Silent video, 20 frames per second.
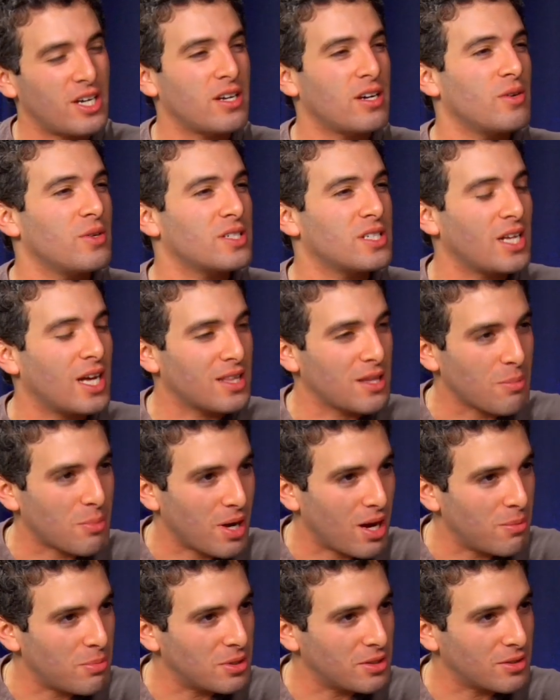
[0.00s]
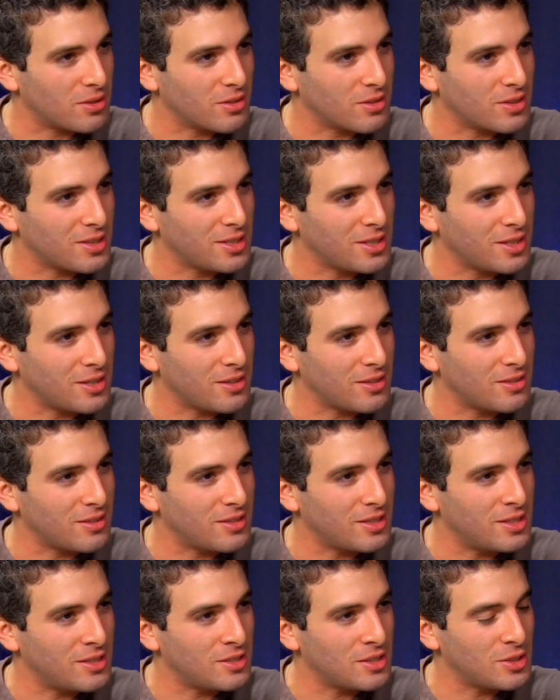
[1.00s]
I know is not that popular here
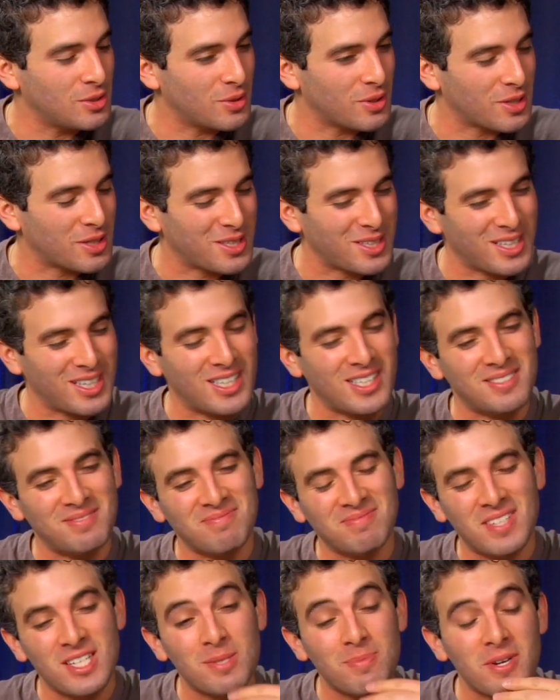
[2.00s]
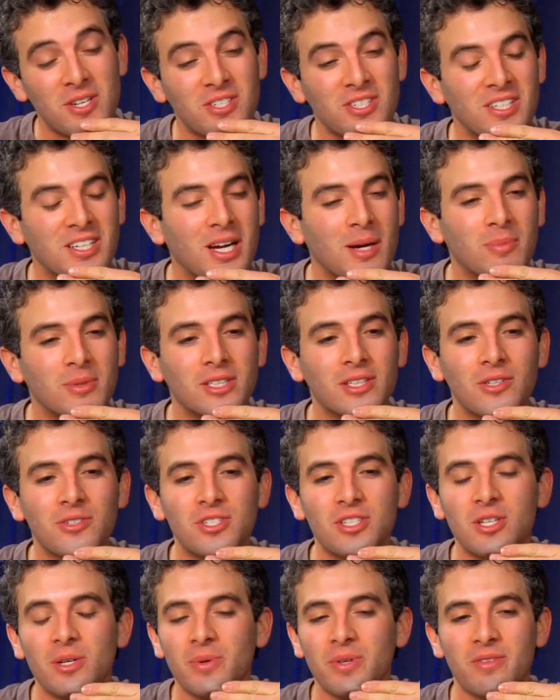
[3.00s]
in New York, especially a couple of
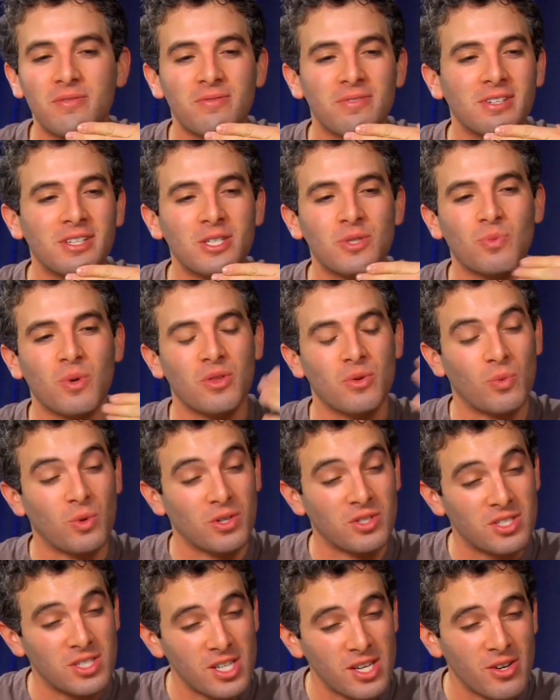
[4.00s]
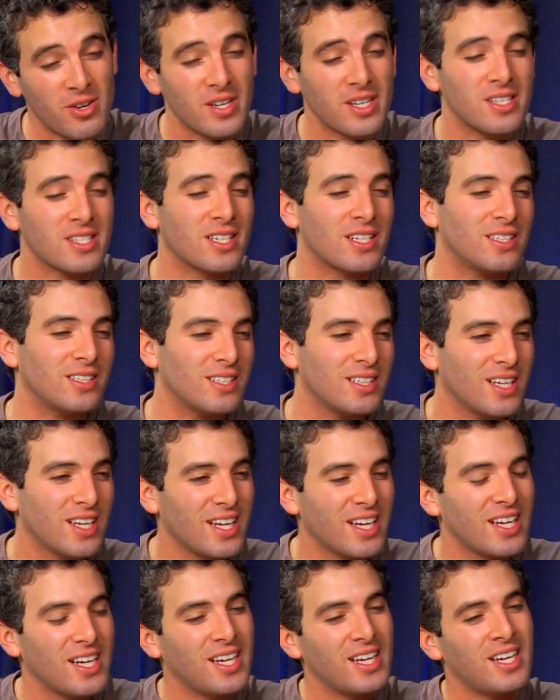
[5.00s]
years ago when the Phillies won the World Series and.
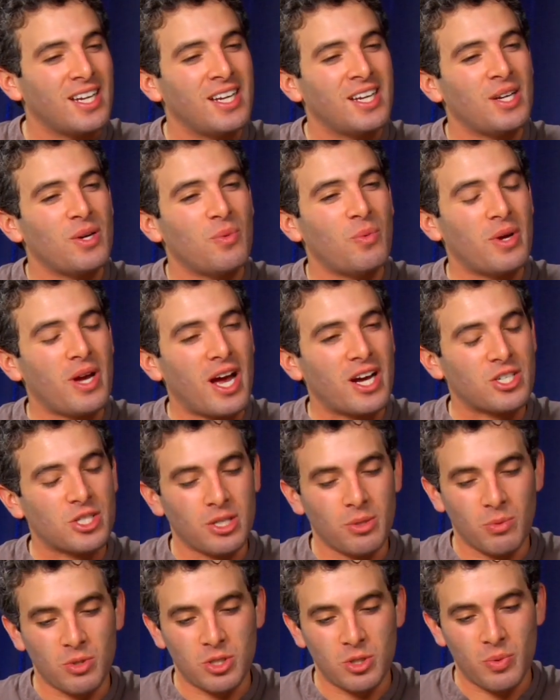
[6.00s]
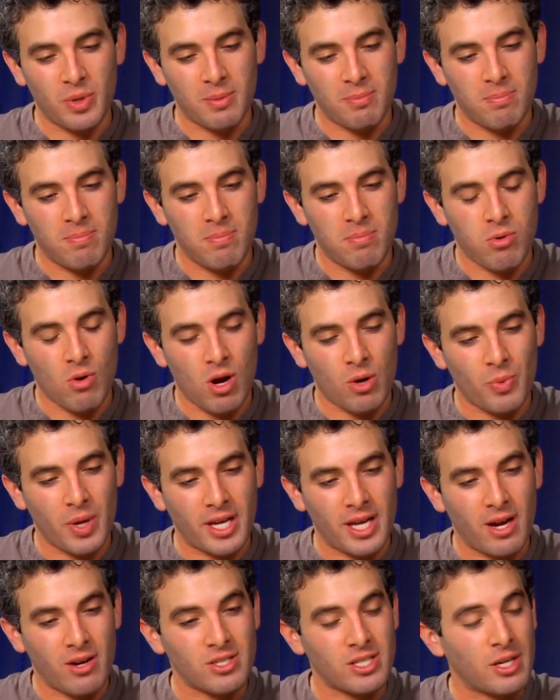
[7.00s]
We actually were doing Broadway
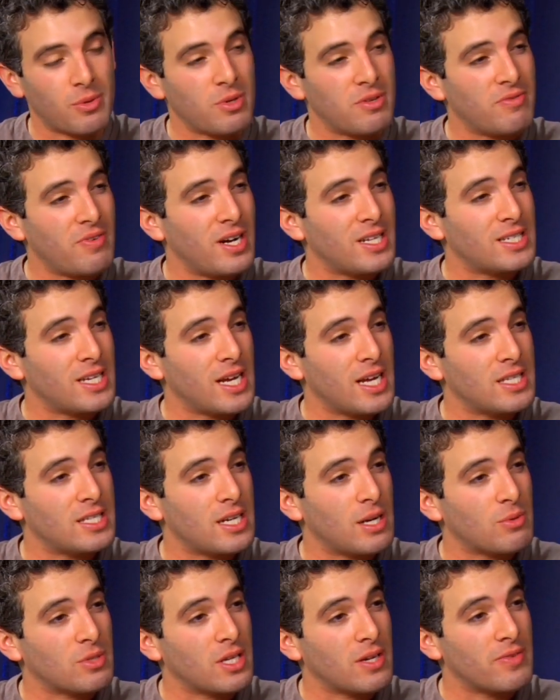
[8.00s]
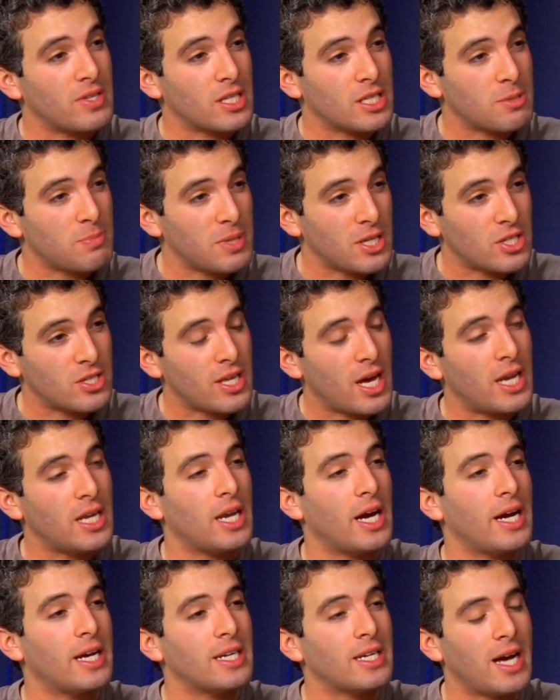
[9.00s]
Cares Equity Fights AIDS, and I was giving the speech that
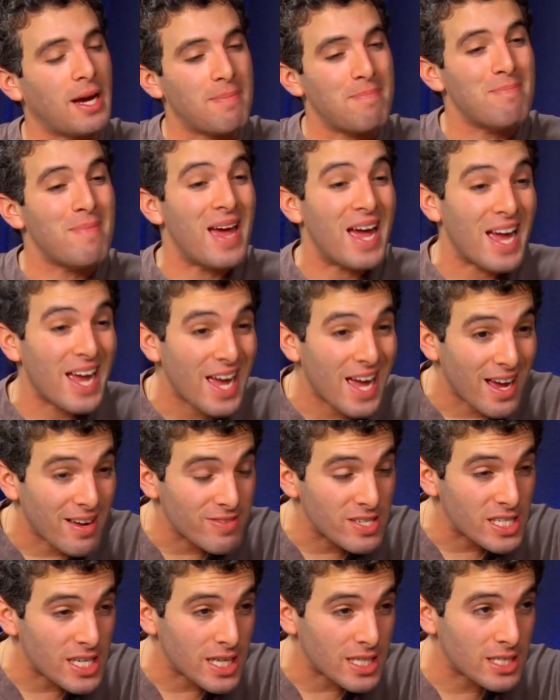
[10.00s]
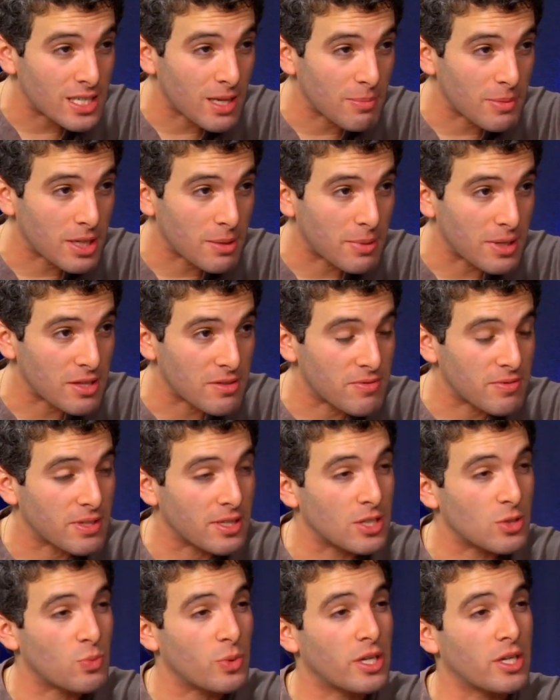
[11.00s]
night, and I may have said something about the
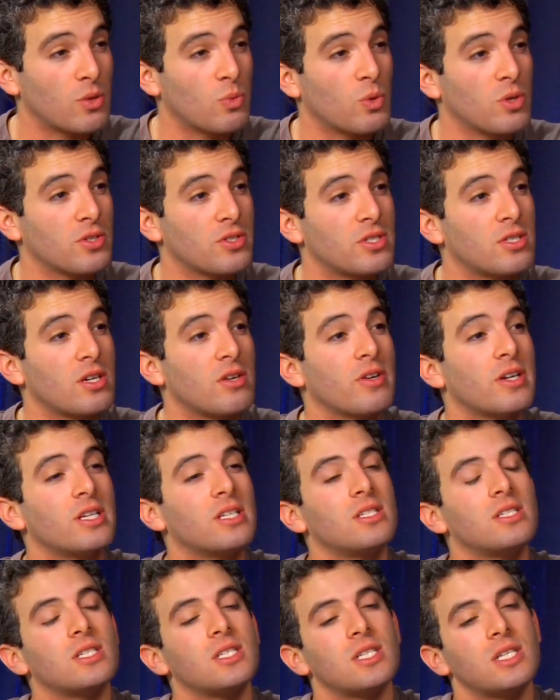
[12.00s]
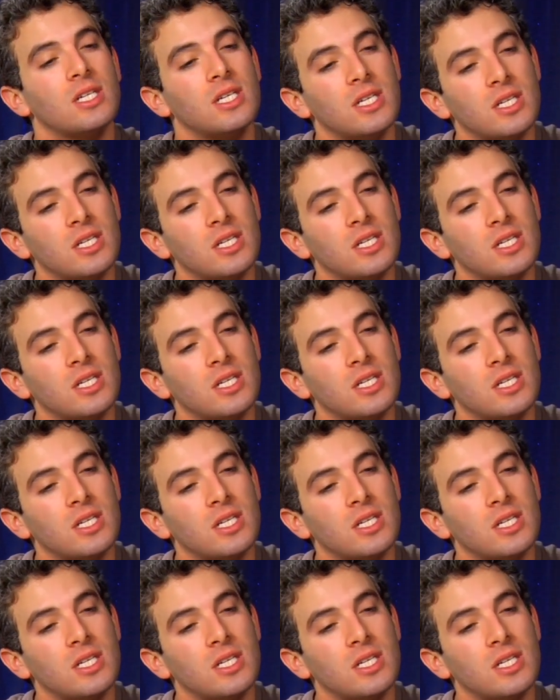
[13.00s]
Phillies winning the World Series